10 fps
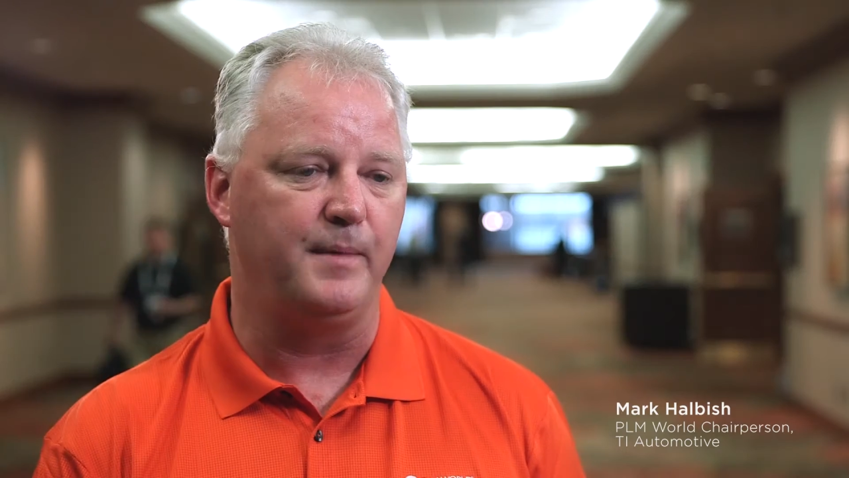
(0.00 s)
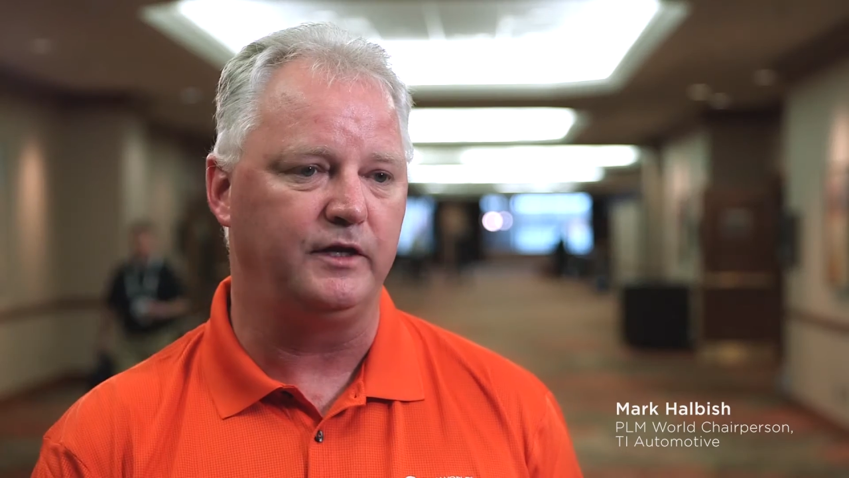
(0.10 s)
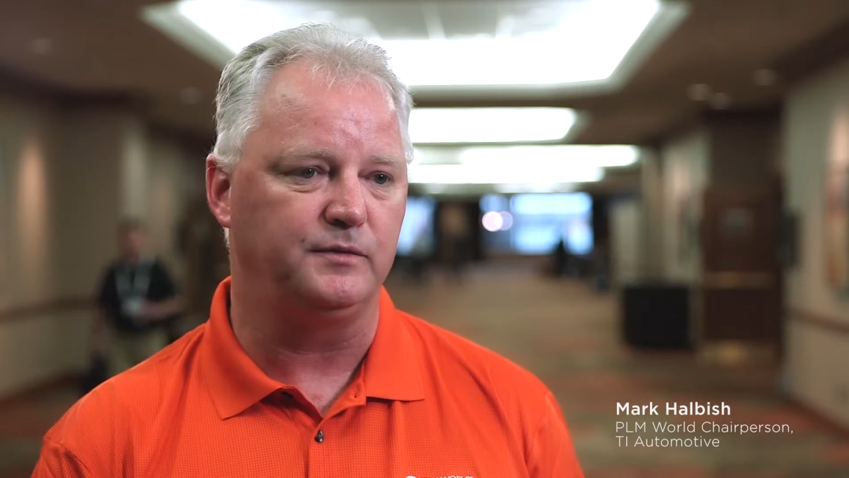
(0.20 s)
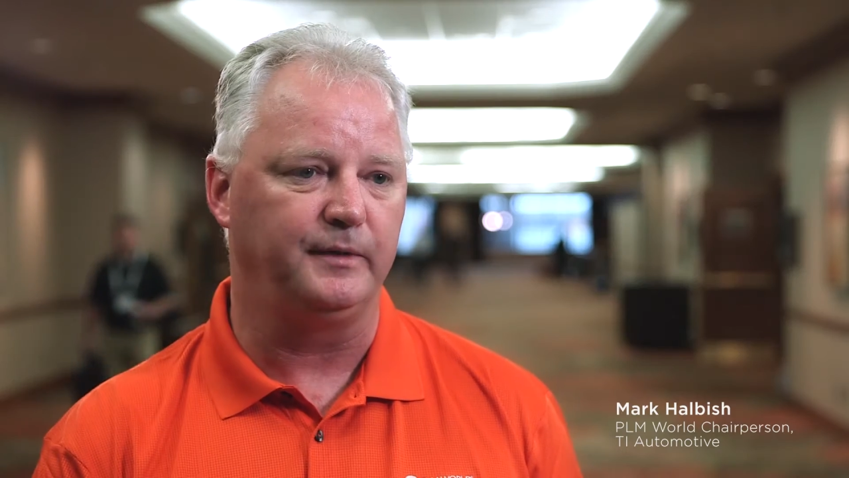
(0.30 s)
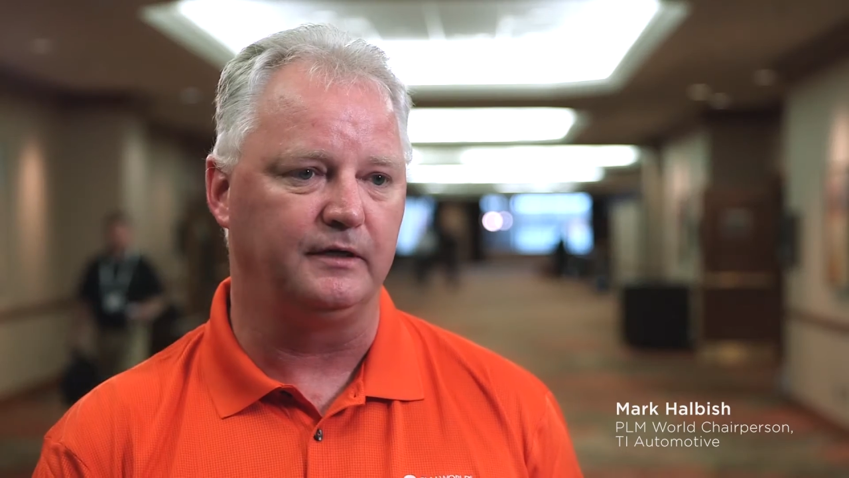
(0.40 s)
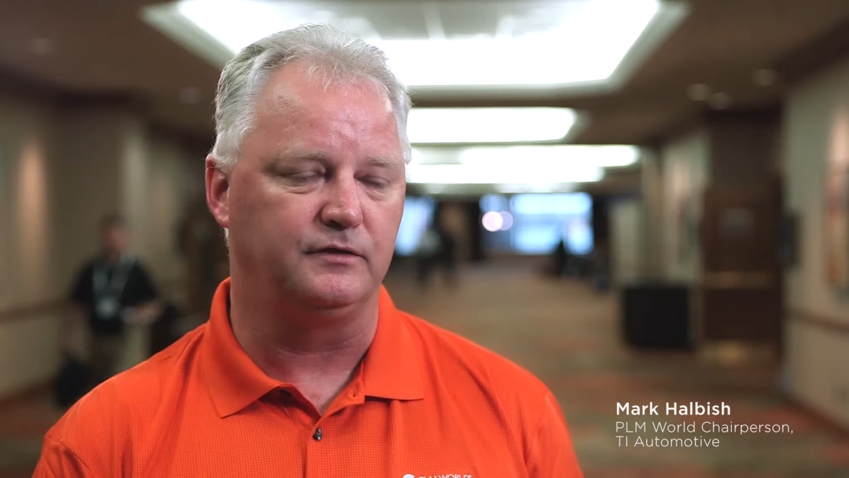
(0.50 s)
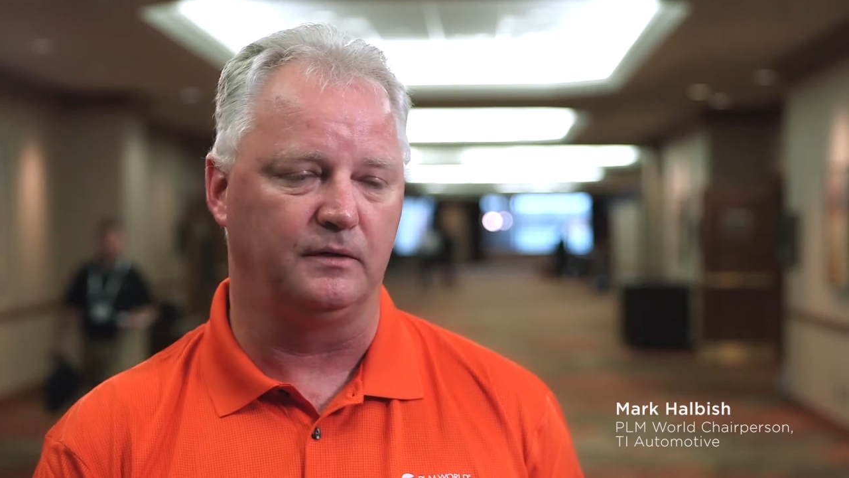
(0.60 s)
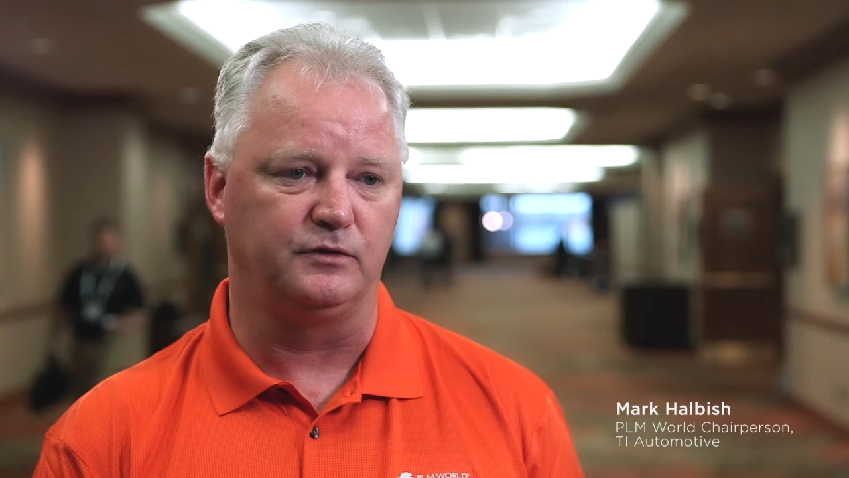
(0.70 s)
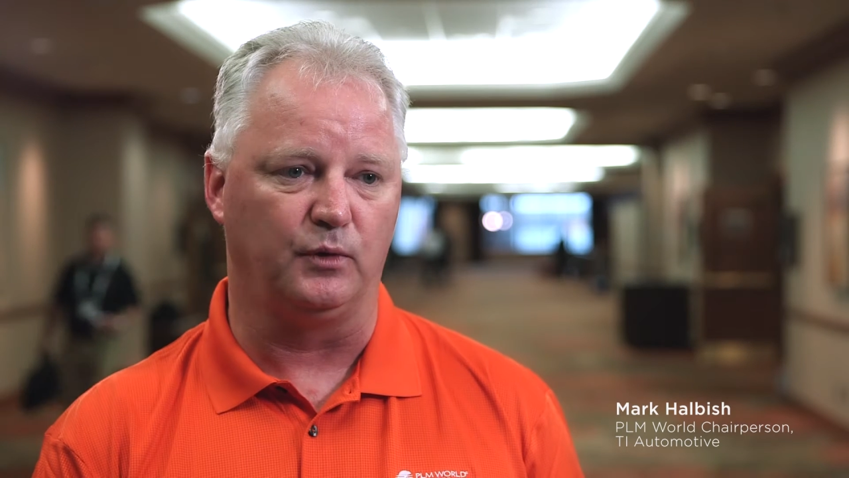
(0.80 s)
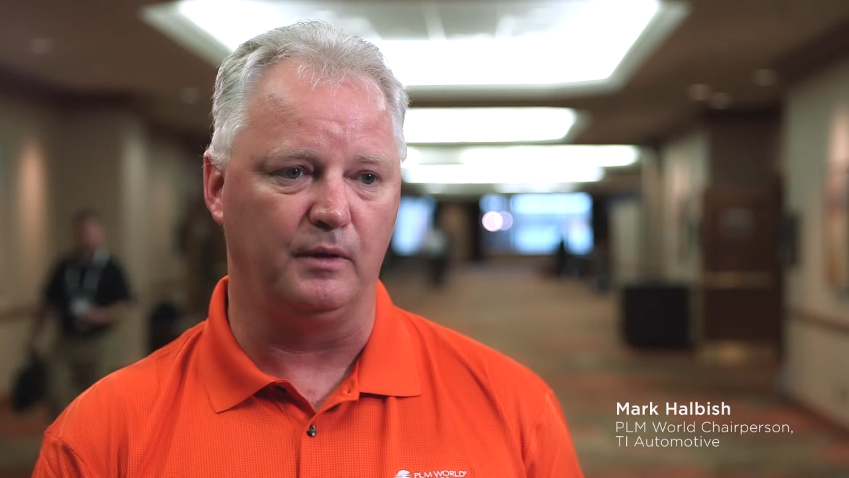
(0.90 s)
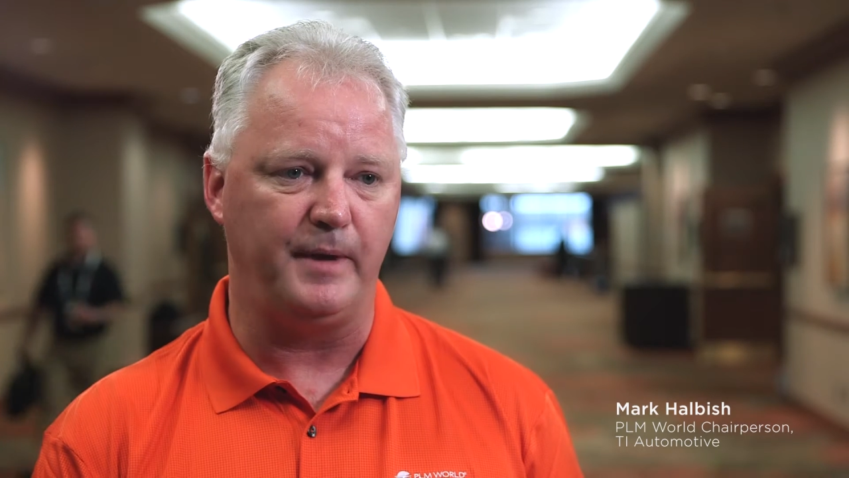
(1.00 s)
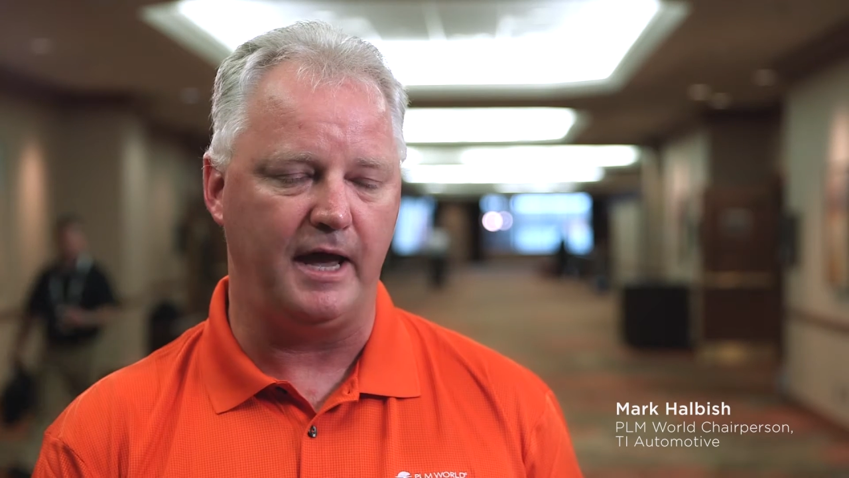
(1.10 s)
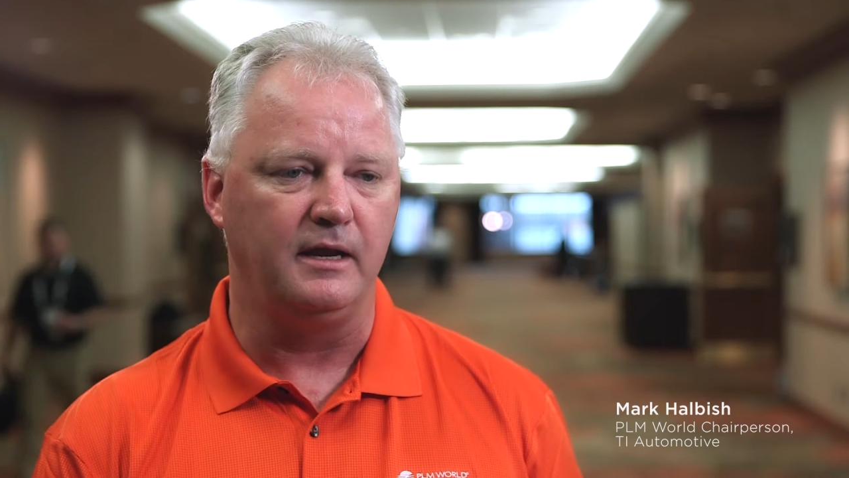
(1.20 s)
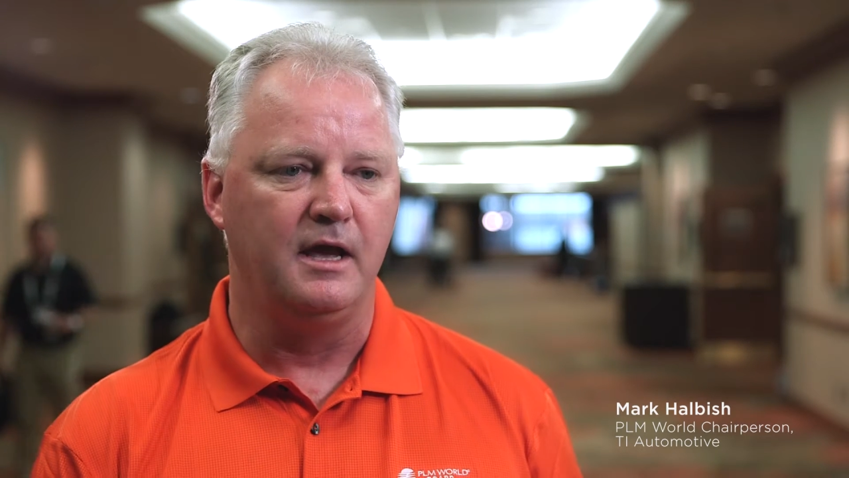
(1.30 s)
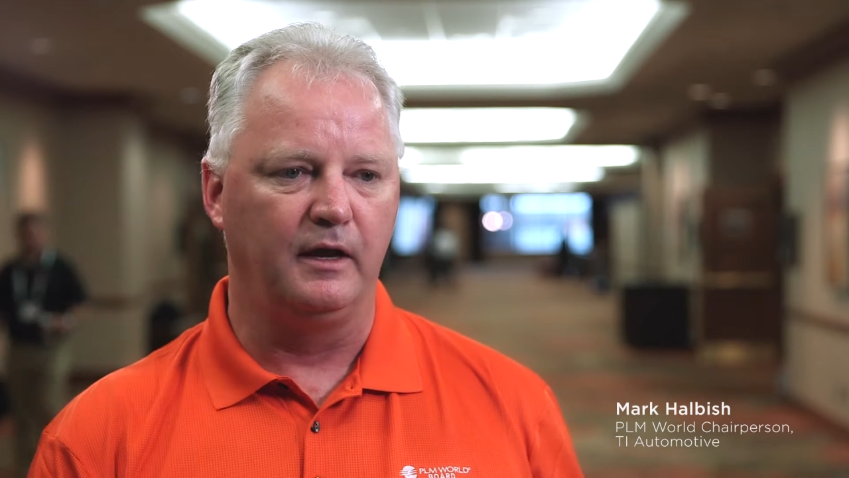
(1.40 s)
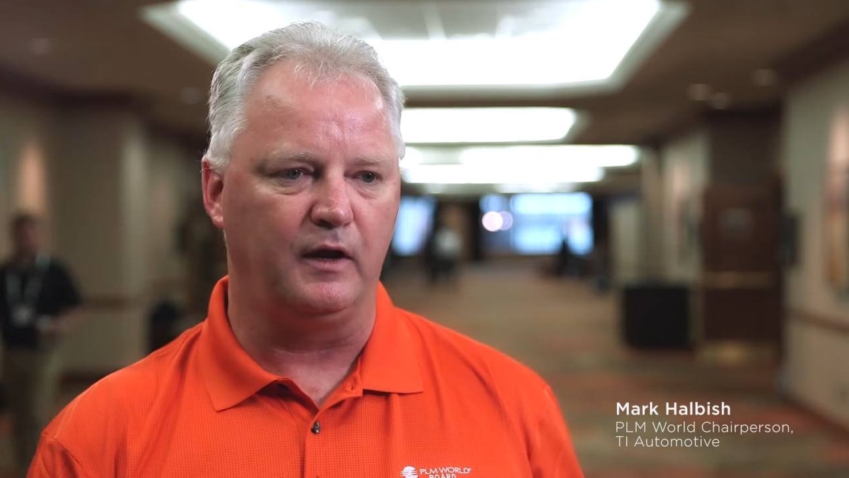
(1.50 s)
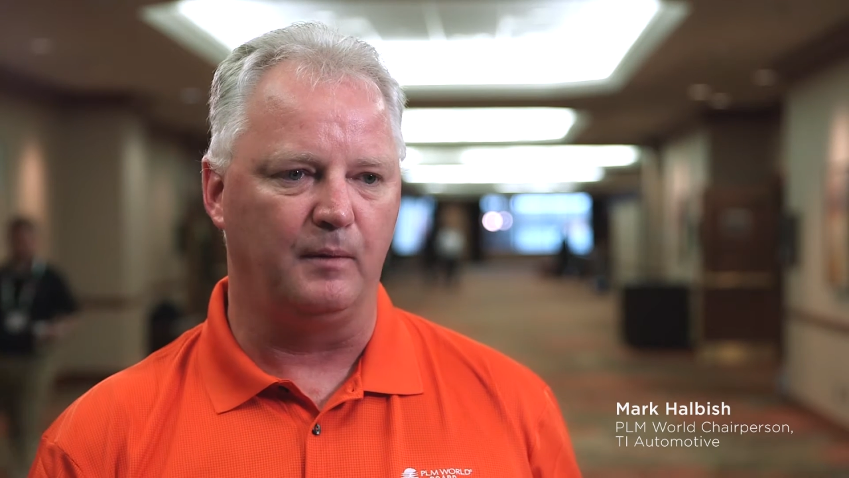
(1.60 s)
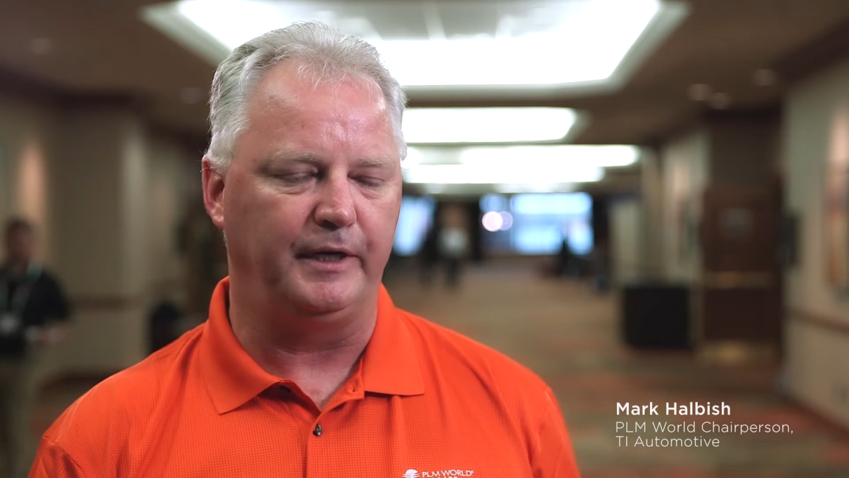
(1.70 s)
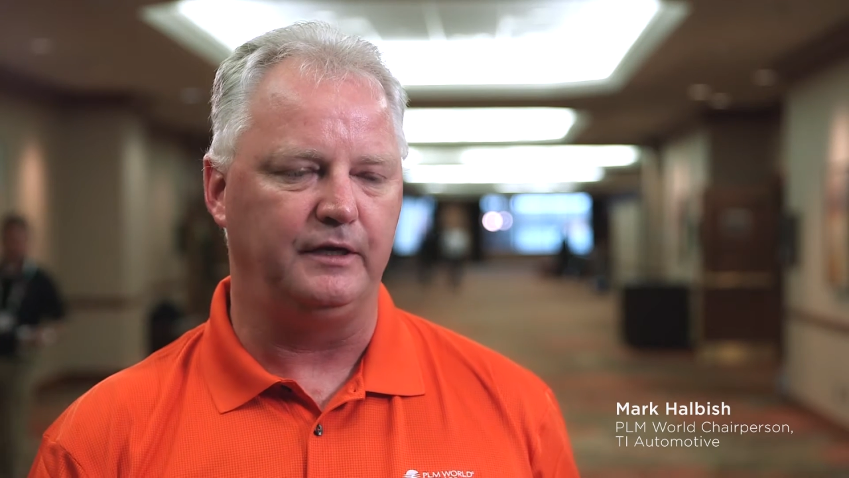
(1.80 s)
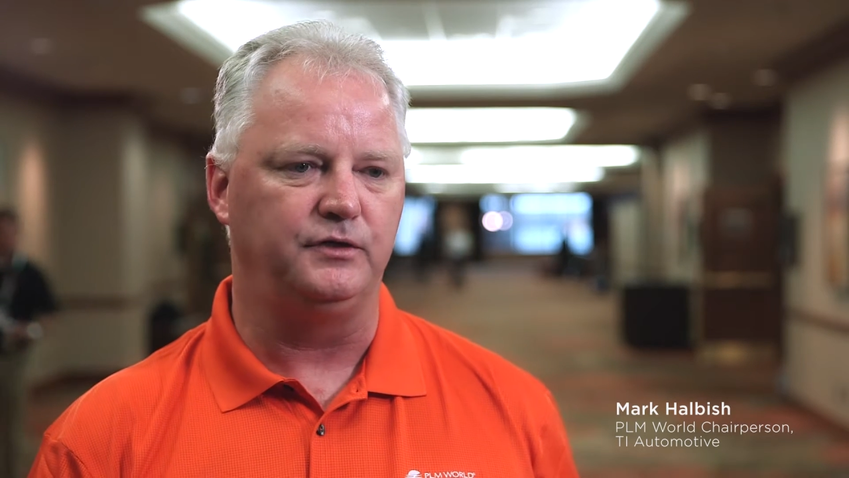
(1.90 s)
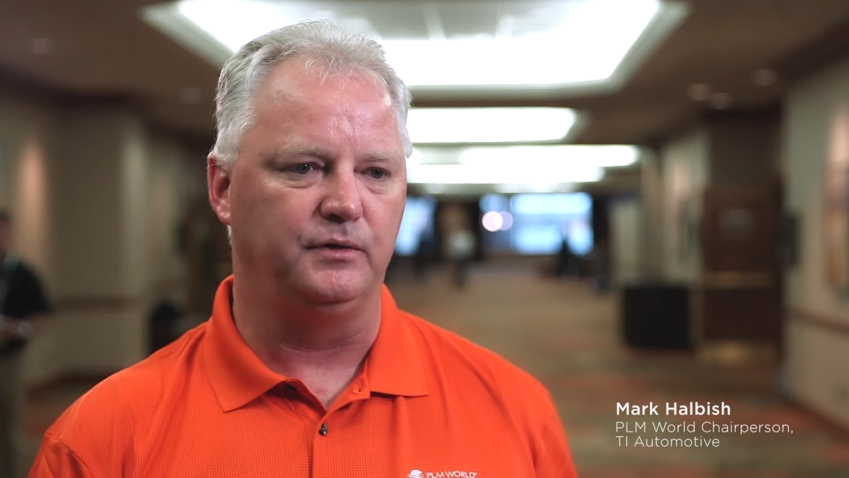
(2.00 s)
management. And so it's all about companies